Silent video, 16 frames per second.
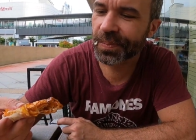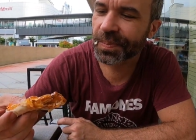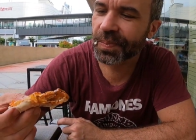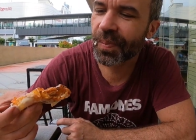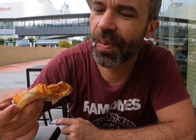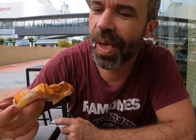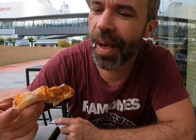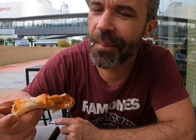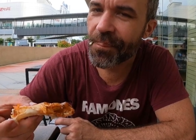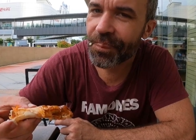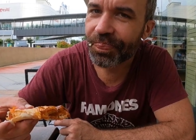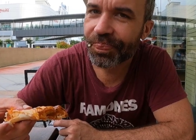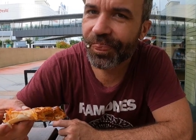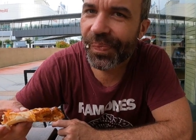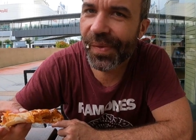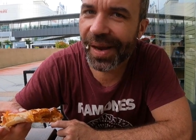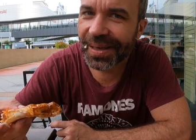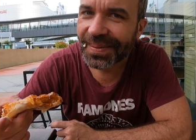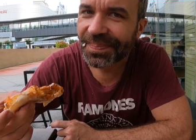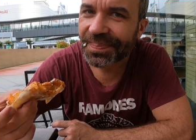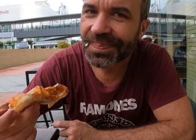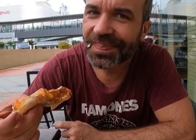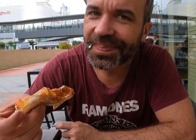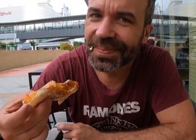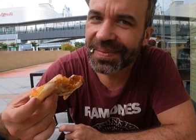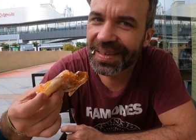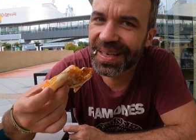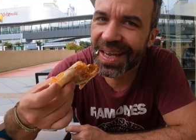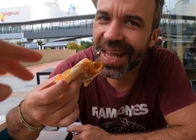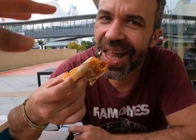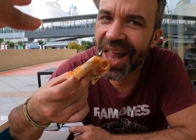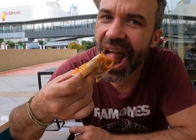No, he's
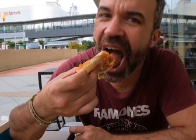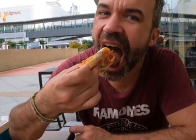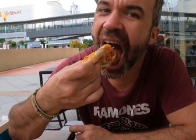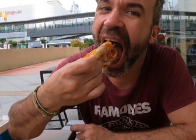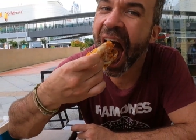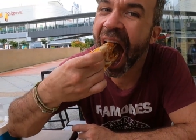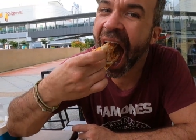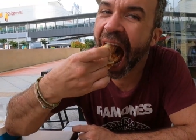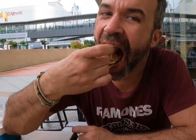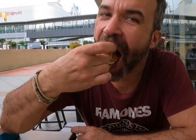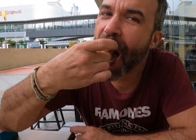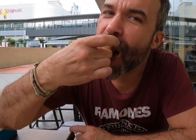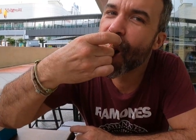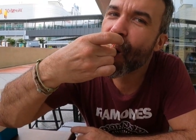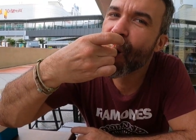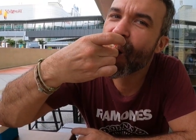ugly in the video, la.